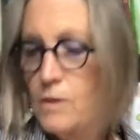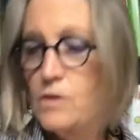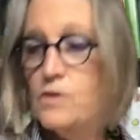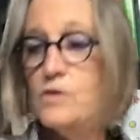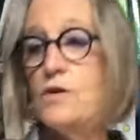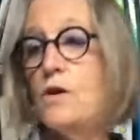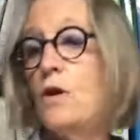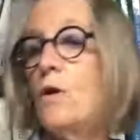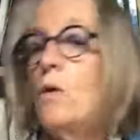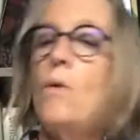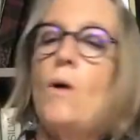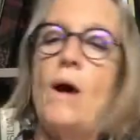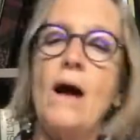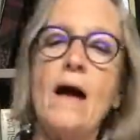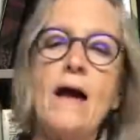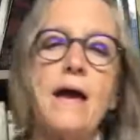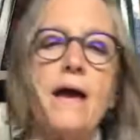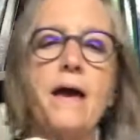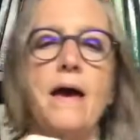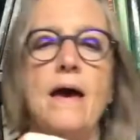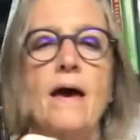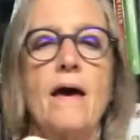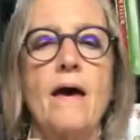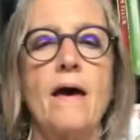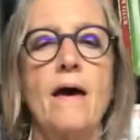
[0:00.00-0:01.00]
So I
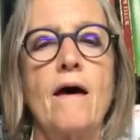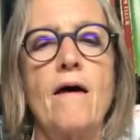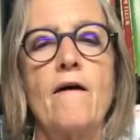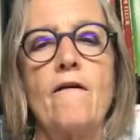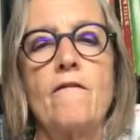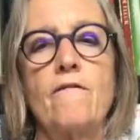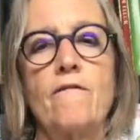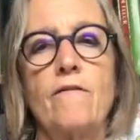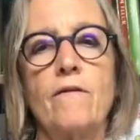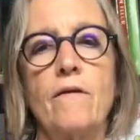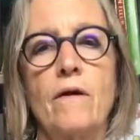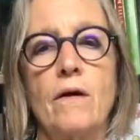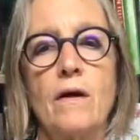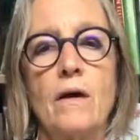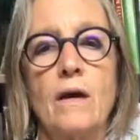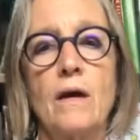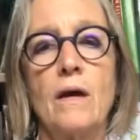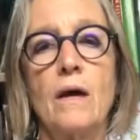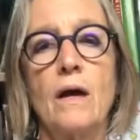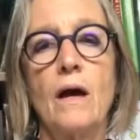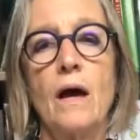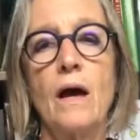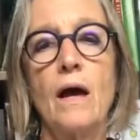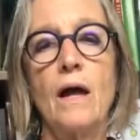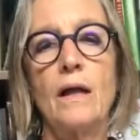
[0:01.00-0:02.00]
have
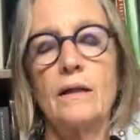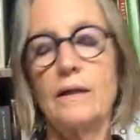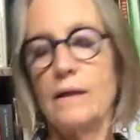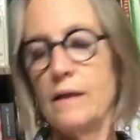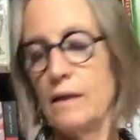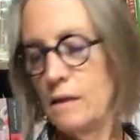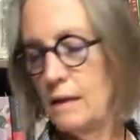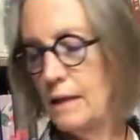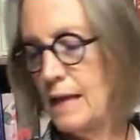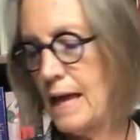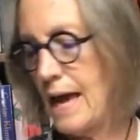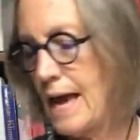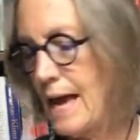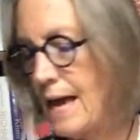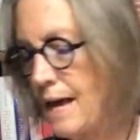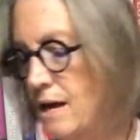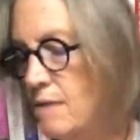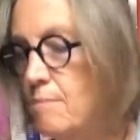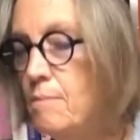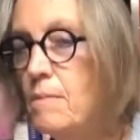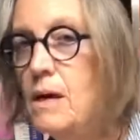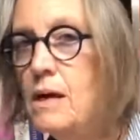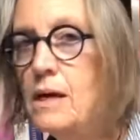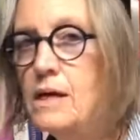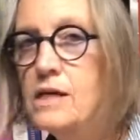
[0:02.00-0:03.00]
a little
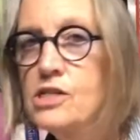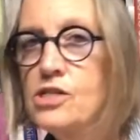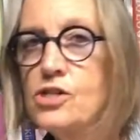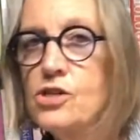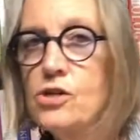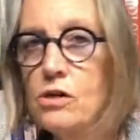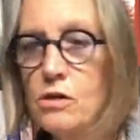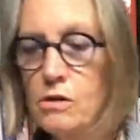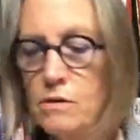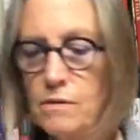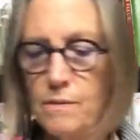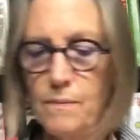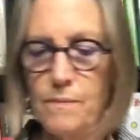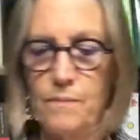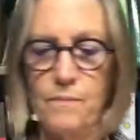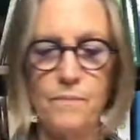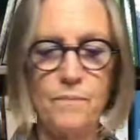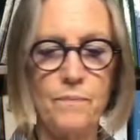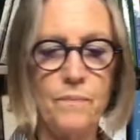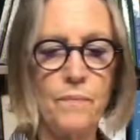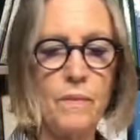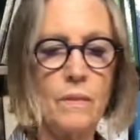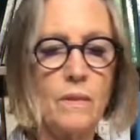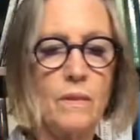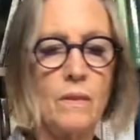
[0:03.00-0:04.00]
atomizer.
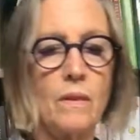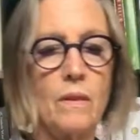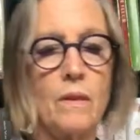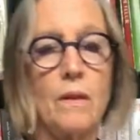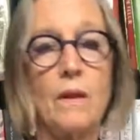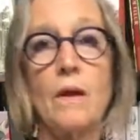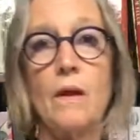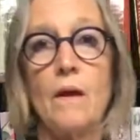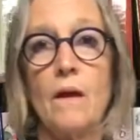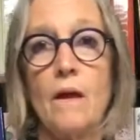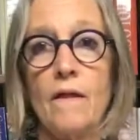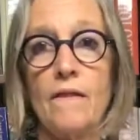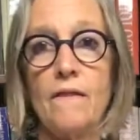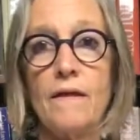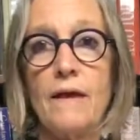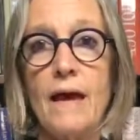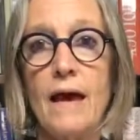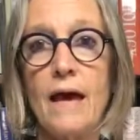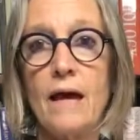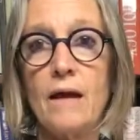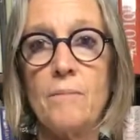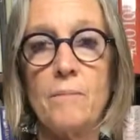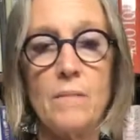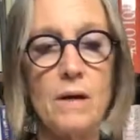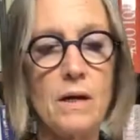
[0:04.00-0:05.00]
The
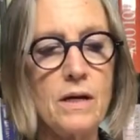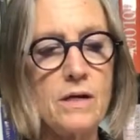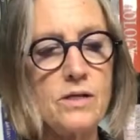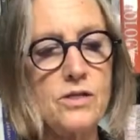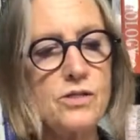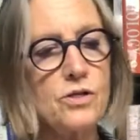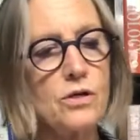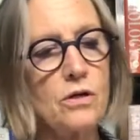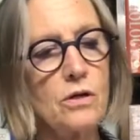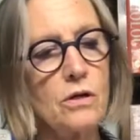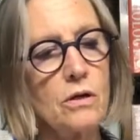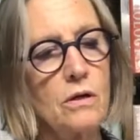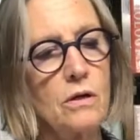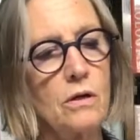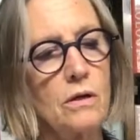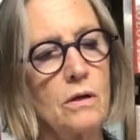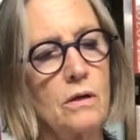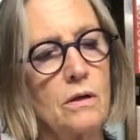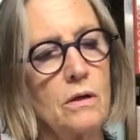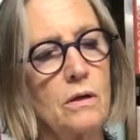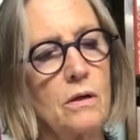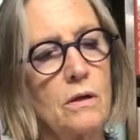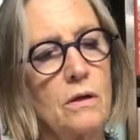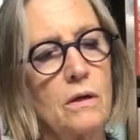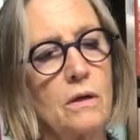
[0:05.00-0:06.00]
atomizer
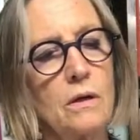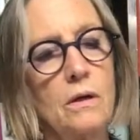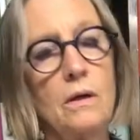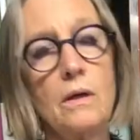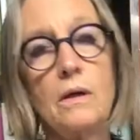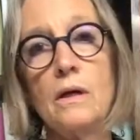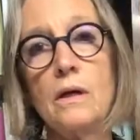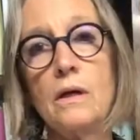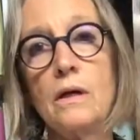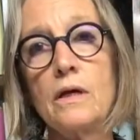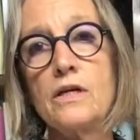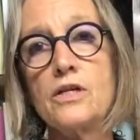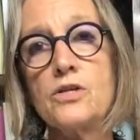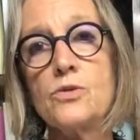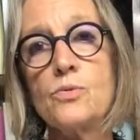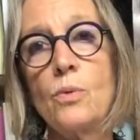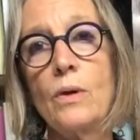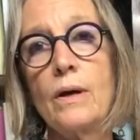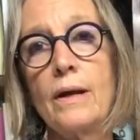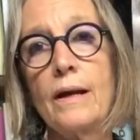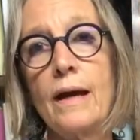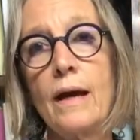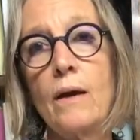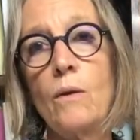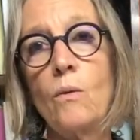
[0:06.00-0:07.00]
is what
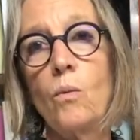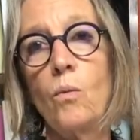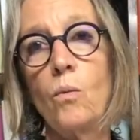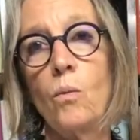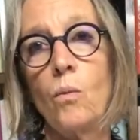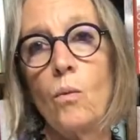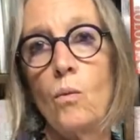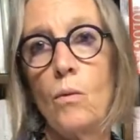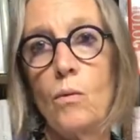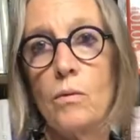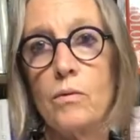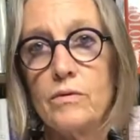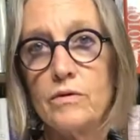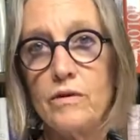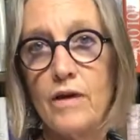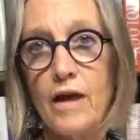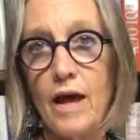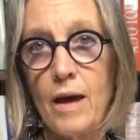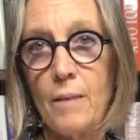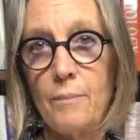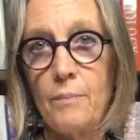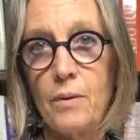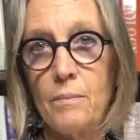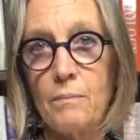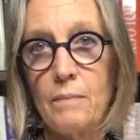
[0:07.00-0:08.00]
I
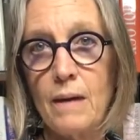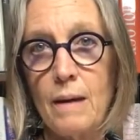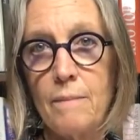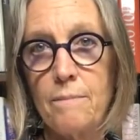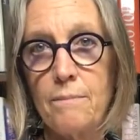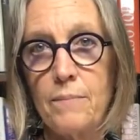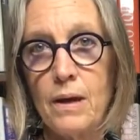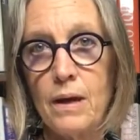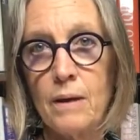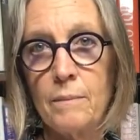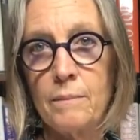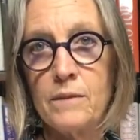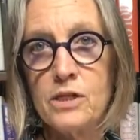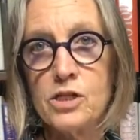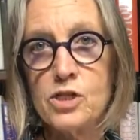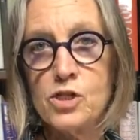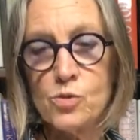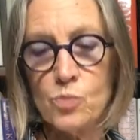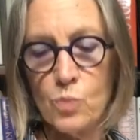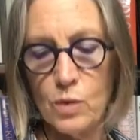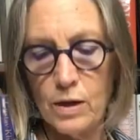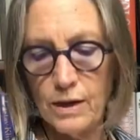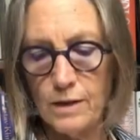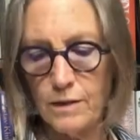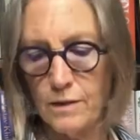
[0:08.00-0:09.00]
dampen my pigments
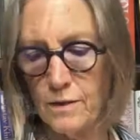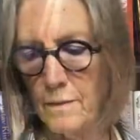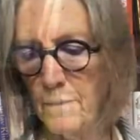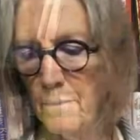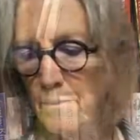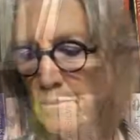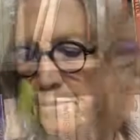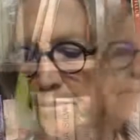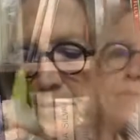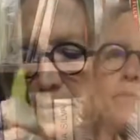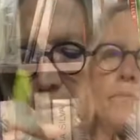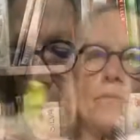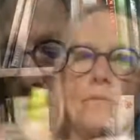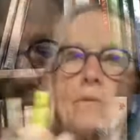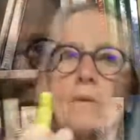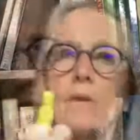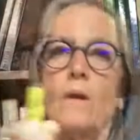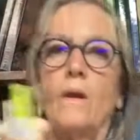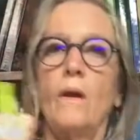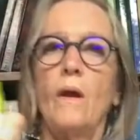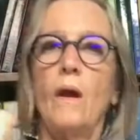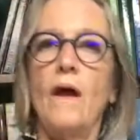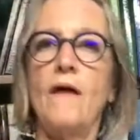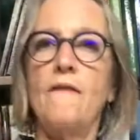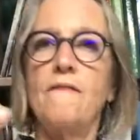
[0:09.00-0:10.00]
with.
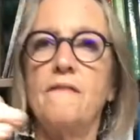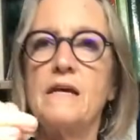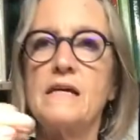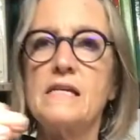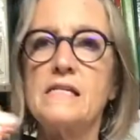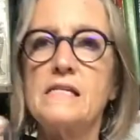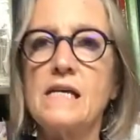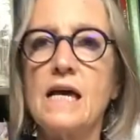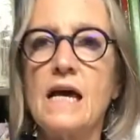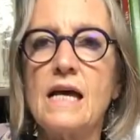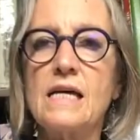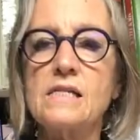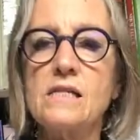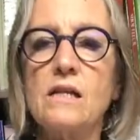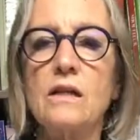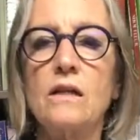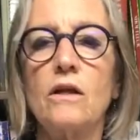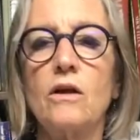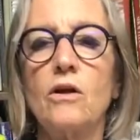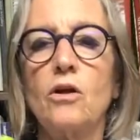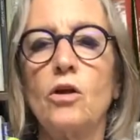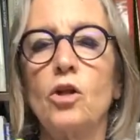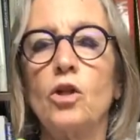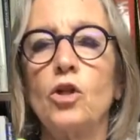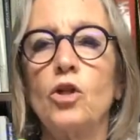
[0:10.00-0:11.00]
And this has a
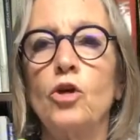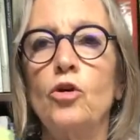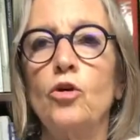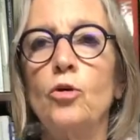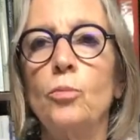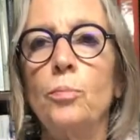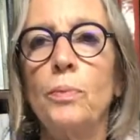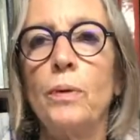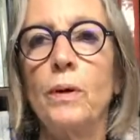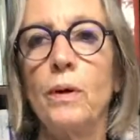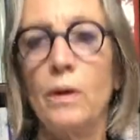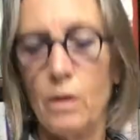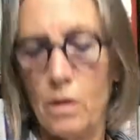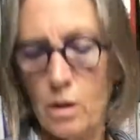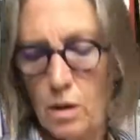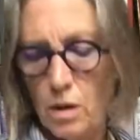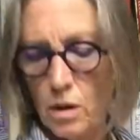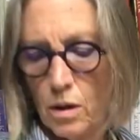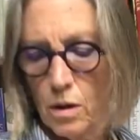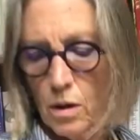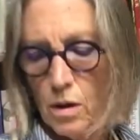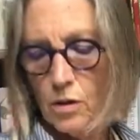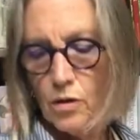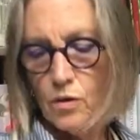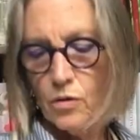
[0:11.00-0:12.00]
little loop.
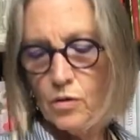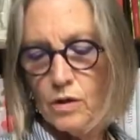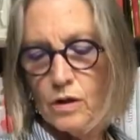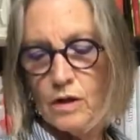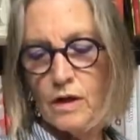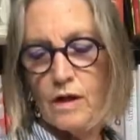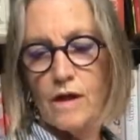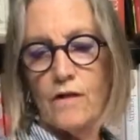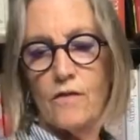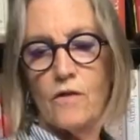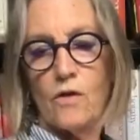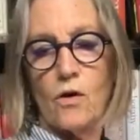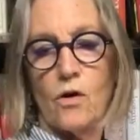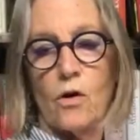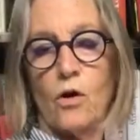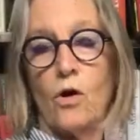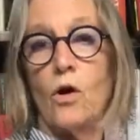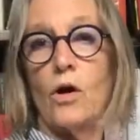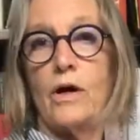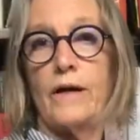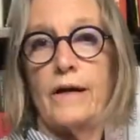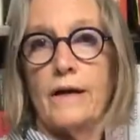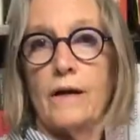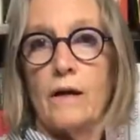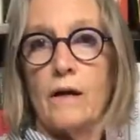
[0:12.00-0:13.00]
You can either
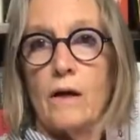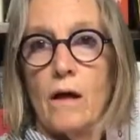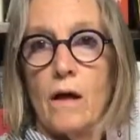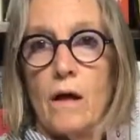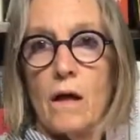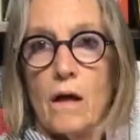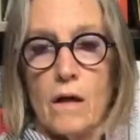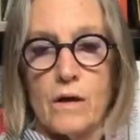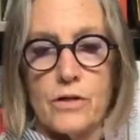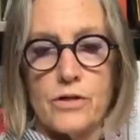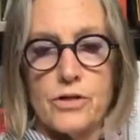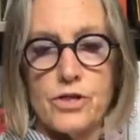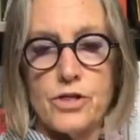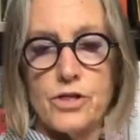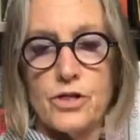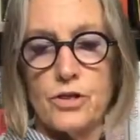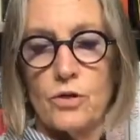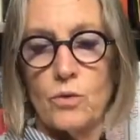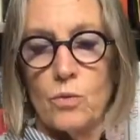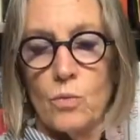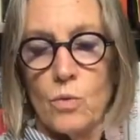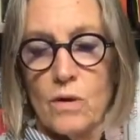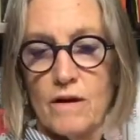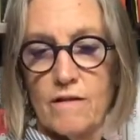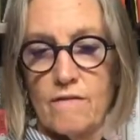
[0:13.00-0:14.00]
hook it onto
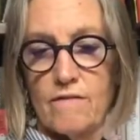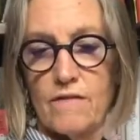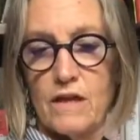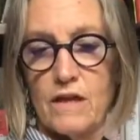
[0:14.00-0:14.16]
one of